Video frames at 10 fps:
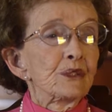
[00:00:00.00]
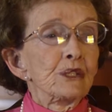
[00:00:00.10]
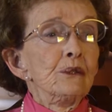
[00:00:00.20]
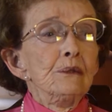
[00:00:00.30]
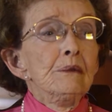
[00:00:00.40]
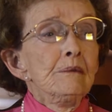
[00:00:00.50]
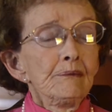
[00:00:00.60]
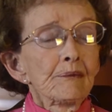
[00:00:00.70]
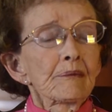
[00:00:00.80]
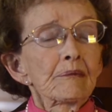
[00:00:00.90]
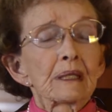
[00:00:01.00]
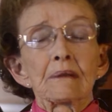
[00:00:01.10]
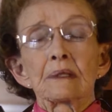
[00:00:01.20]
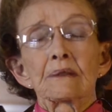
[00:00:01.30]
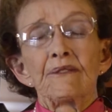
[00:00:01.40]
June,
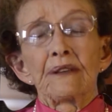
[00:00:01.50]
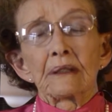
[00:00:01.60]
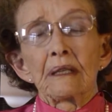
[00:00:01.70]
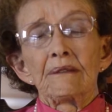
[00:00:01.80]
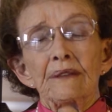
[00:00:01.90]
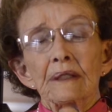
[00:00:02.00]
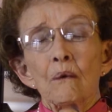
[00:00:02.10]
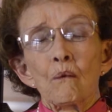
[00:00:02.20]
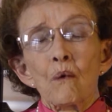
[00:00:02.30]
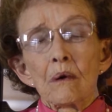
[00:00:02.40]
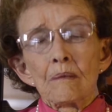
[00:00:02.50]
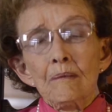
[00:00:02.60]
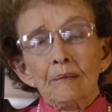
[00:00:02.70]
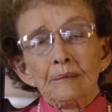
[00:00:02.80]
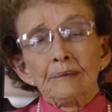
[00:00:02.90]
but it was very, very
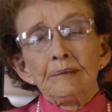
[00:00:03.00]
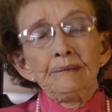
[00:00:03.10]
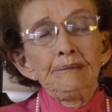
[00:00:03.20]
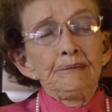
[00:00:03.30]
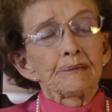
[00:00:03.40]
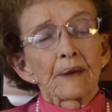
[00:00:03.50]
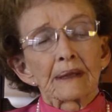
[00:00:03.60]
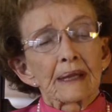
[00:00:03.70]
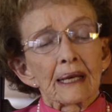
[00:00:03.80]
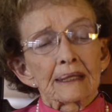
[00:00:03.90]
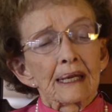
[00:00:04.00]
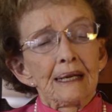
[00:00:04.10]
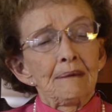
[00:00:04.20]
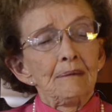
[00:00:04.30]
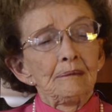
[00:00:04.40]
warm at that
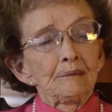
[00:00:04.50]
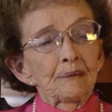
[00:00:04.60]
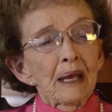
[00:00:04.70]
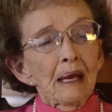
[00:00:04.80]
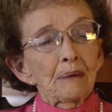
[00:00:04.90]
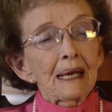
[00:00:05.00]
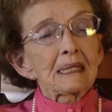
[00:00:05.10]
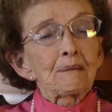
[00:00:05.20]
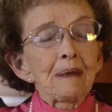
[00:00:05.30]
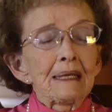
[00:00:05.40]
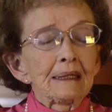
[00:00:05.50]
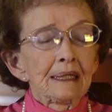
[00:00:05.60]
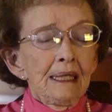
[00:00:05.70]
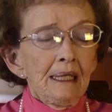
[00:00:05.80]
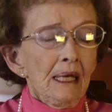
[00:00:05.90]
time. But I
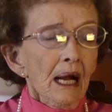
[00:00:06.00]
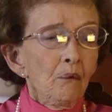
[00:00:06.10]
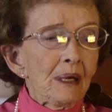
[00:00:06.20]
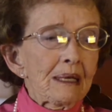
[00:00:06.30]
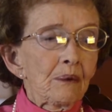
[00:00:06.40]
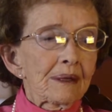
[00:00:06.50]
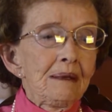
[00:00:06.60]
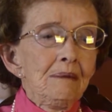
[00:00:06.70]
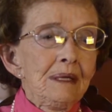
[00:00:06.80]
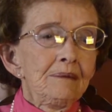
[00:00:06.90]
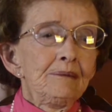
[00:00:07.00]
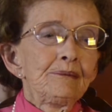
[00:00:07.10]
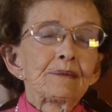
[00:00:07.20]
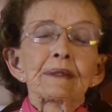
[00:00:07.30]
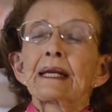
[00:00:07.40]
spent a week with him
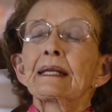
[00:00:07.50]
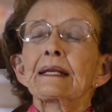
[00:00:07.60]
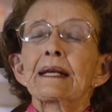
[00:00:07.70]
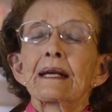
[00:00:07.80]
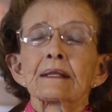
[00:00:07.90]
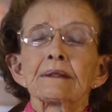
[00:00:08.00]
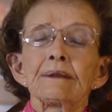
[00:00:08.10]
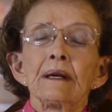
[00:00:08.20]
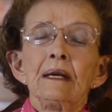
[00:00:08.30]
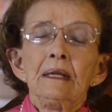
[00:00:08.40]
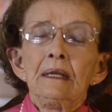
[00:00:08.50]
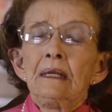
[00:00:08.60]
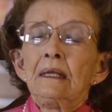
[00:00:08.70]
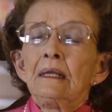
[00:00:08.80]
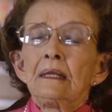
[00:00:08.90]
and taking care
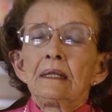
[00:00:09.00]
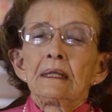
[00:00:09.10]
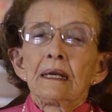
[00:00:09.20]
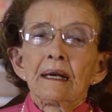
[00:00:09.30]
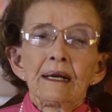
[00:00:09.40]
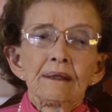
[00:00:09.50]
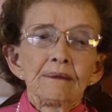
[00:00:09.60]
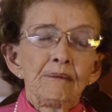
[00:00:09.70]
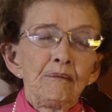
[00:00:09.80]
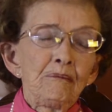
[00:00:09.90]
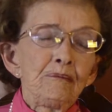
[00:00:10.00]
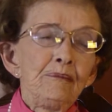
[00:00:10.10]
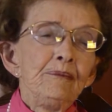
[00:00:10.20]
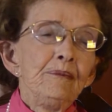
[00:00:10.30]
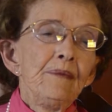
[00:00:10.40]
of
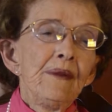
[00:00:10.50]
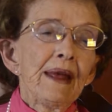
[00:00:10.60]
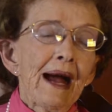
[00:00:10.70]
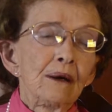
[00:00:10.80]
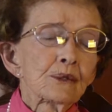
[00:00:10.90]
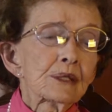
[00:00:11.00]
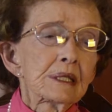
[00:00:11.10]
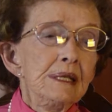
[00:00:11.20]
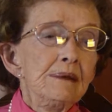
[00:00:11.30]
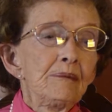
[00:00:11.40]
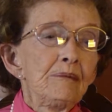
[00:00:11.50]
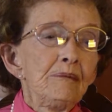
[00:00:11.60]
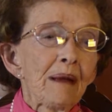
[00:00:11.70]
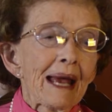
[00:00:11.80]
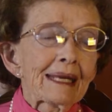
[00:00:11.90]
the house and
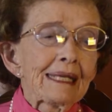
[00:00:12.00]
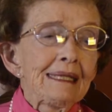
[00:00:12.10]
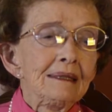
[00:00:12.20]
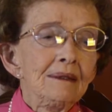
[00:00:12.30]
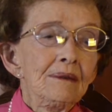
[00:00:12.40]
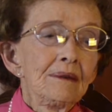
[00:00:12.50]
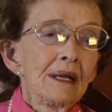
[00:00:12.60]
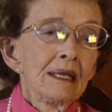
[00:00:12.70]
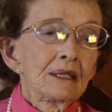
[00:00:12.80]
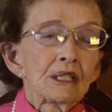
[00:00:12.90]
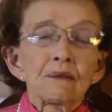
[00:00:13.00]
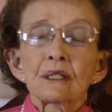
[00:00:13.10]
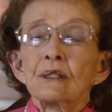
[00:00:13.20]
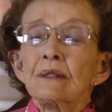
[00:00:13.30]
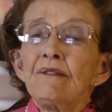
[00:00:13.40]
Patty, and
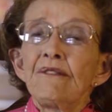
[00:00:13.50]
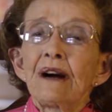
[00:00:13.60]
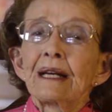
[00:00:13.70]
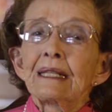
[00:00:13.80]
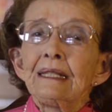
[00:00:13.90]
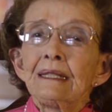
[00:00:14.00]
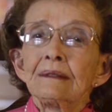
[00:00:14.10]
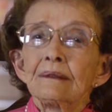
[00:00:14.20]
she was doing fine,